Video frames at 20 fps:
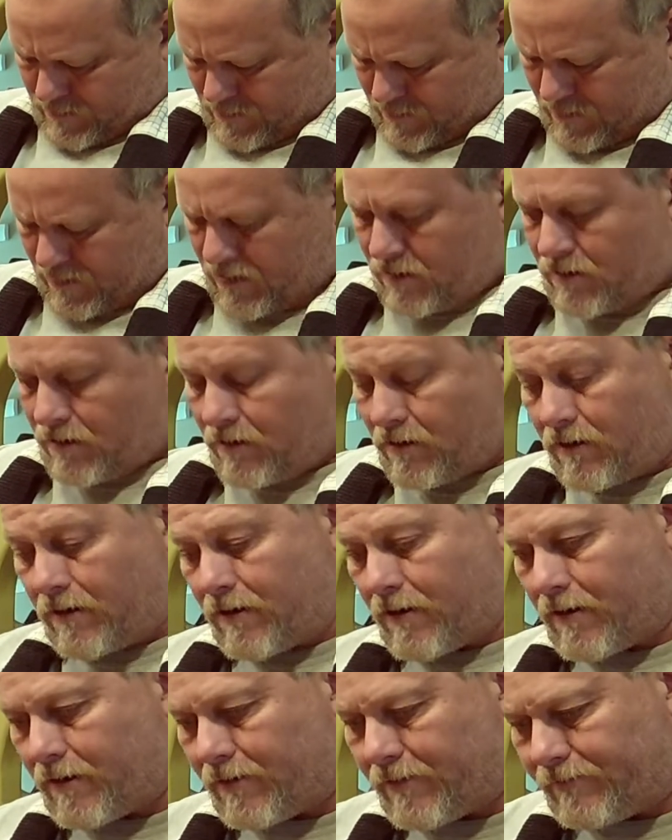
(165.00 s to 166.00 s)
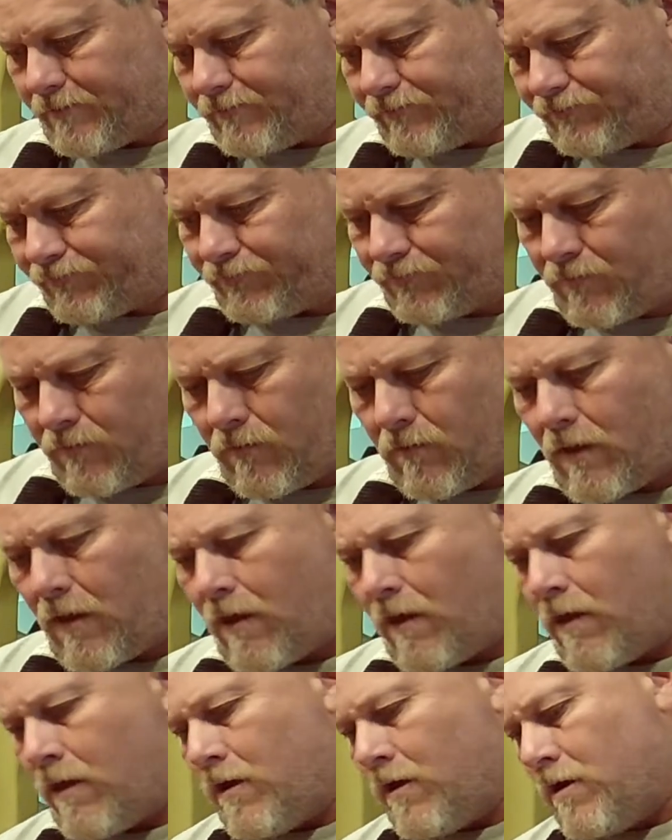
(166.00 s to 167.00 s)
Just
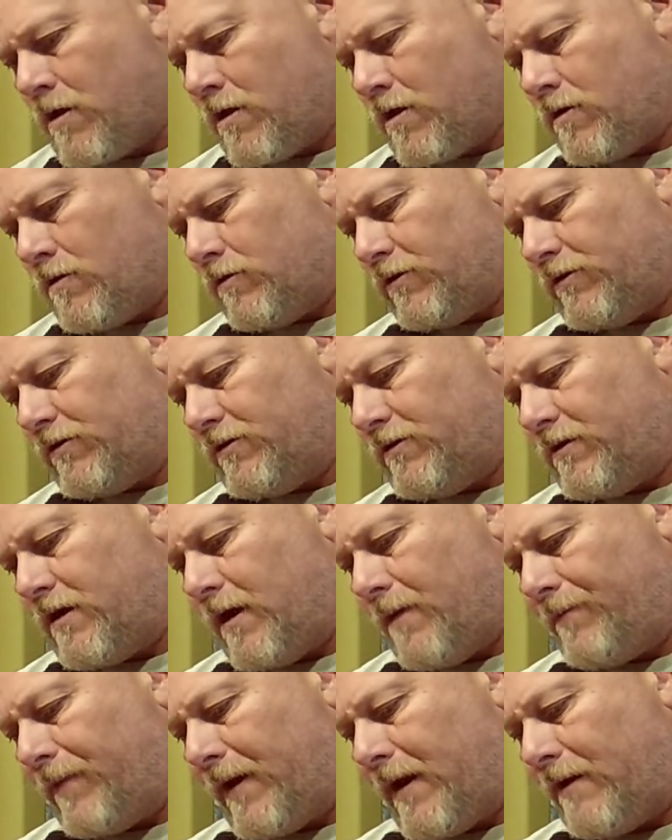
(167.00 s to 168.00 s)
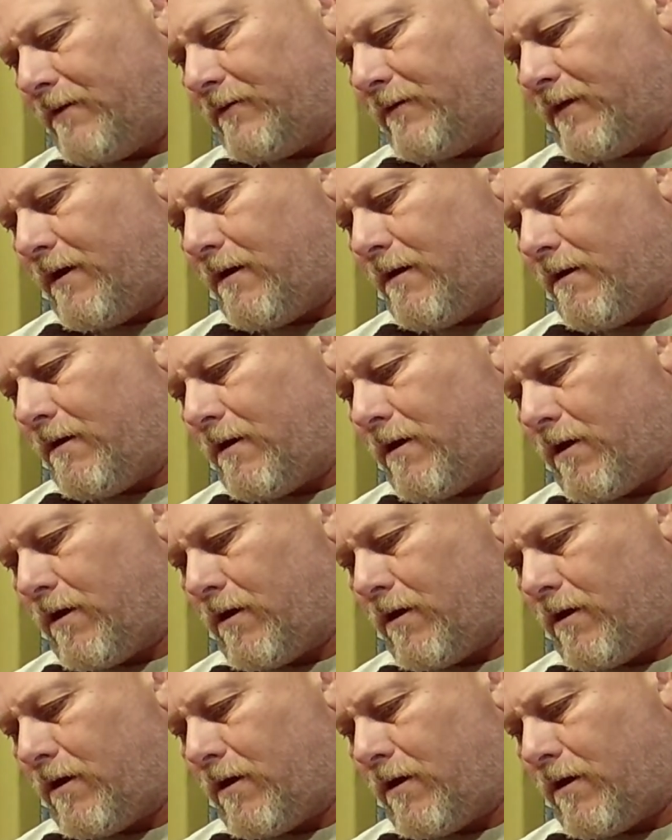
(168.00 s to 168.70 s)
dump it out there.